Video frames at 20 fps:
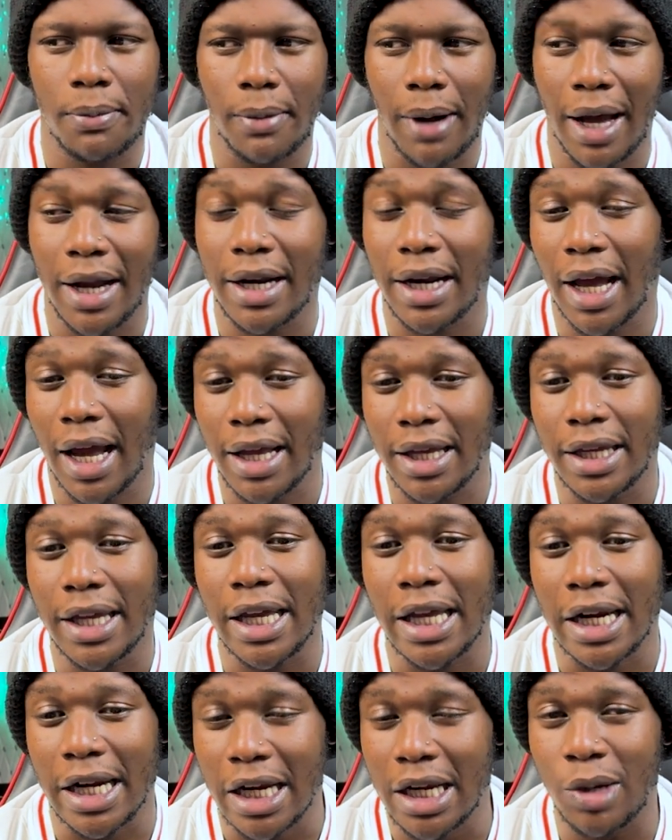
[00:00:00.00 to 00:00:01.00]
And
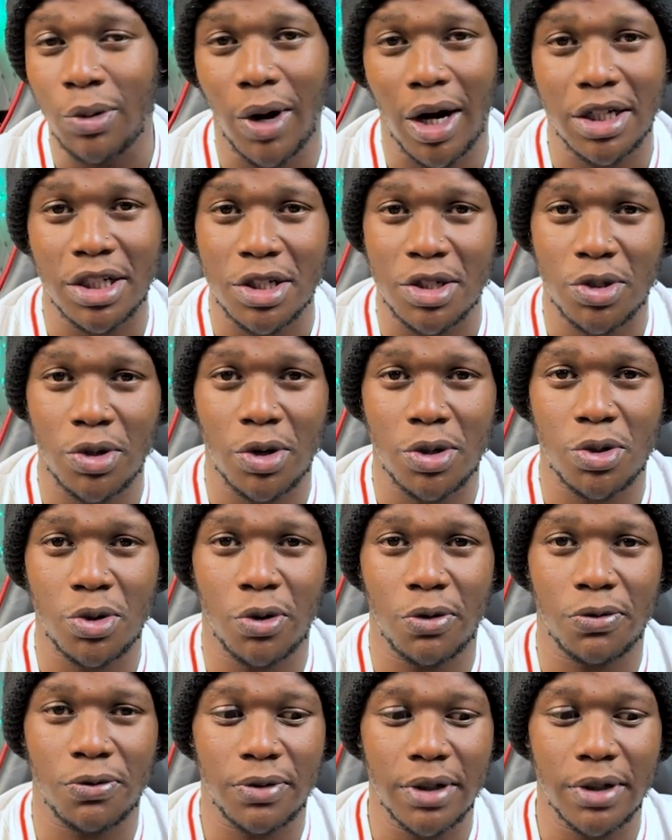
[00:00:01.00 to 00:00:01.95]
he really worked his socks off.